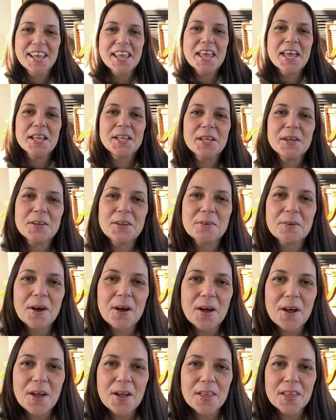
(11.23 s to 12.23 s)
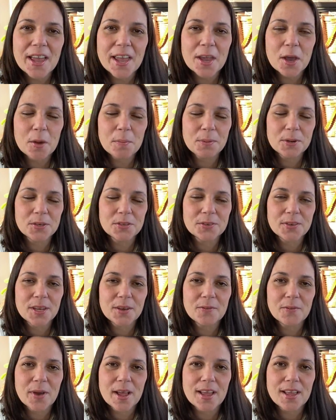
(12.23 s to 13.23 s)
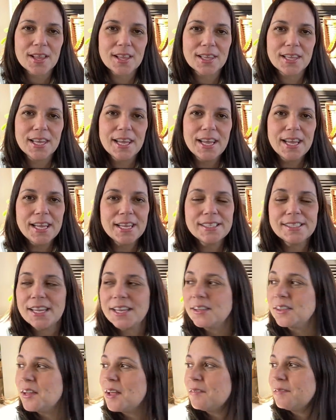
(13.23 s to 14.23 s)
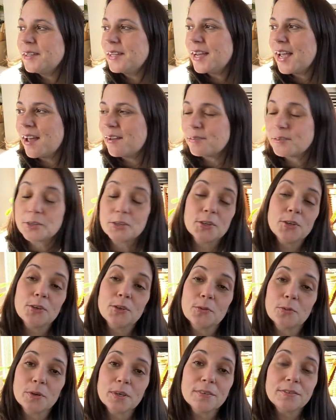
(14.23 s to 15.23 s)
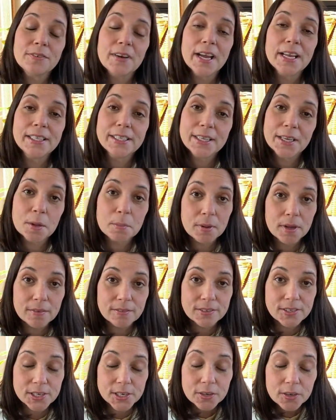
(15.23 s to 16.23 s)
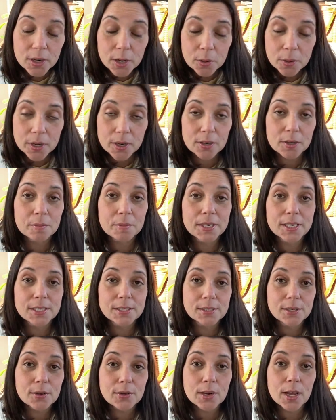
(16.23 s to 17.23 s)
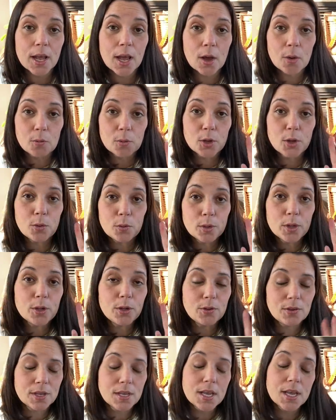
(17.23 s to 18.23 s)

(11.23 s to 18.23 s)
Hello, you all. I hope you're doing well. It's a lovely afternoon. We're finally above zero here in Minnesota. Woo woo.